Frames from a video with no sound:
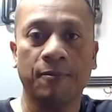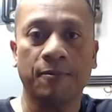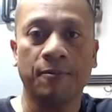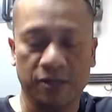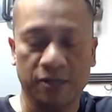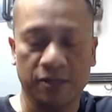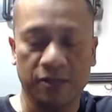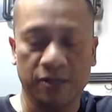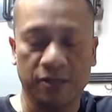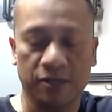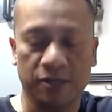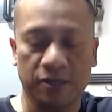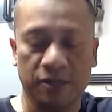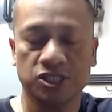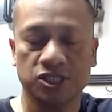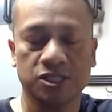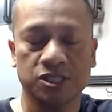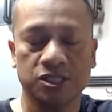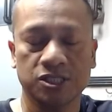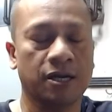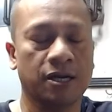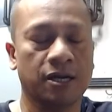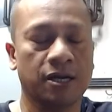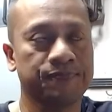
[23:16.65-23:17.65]
or uh, crush
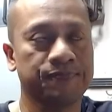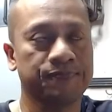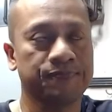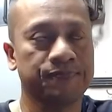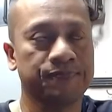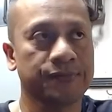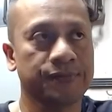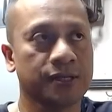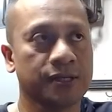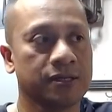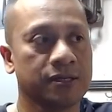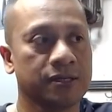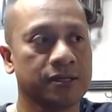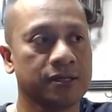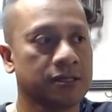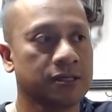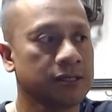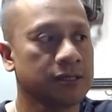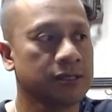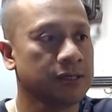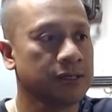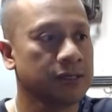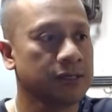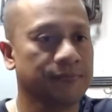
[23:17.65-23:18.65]
um,
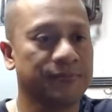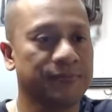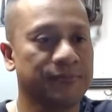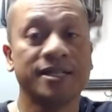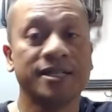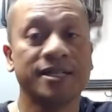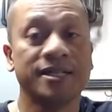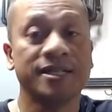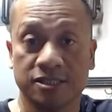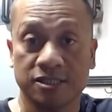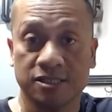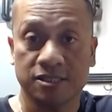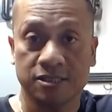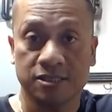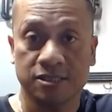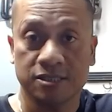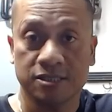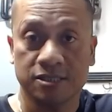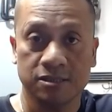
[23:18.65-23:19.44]
peanuts.